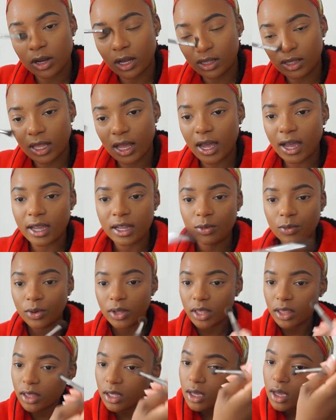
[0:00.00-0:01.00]
aligned
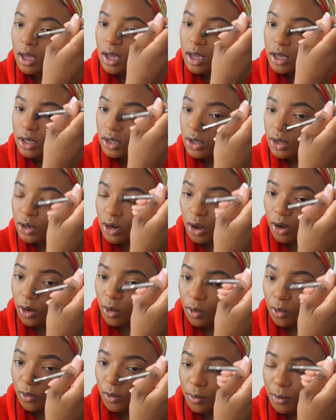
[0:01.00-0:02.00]
with, you
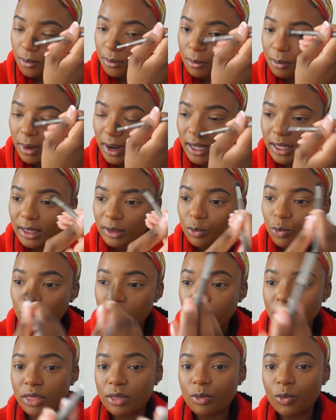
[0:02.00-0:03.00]
know,
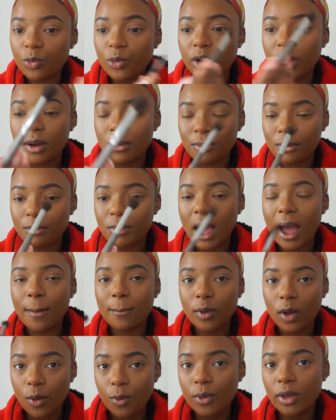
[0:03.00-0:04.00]
with where
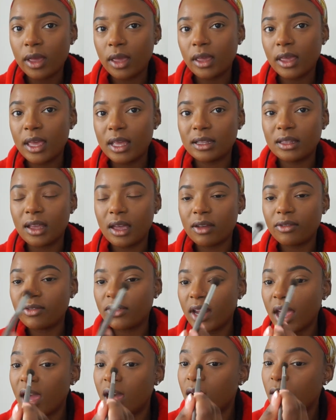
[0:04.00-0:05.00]
I'm going in life
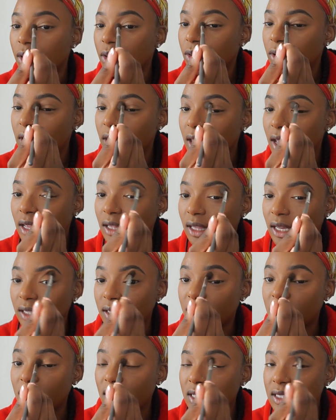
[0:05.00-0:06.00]
now and like
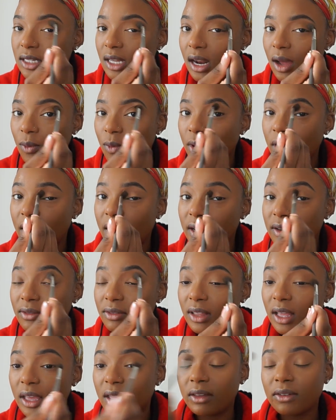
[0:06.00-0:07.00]
the things that I want out of
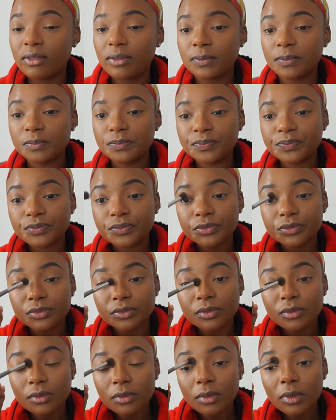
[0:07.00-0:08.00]
life.
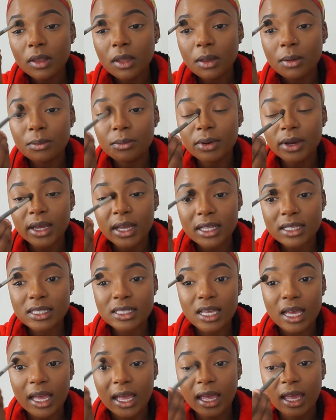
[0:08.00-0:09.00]
But it's
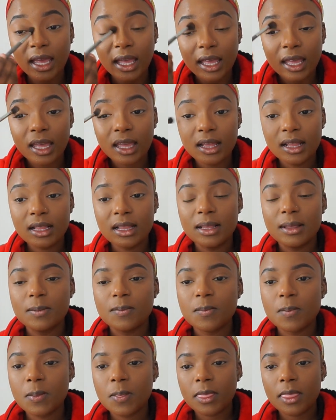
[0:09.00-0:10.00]
like,
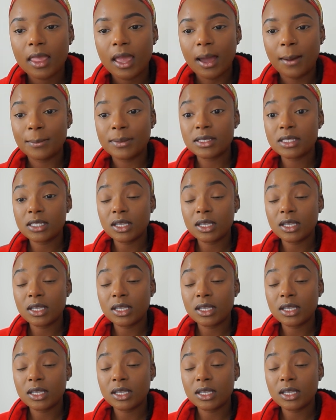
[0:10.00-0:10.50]
I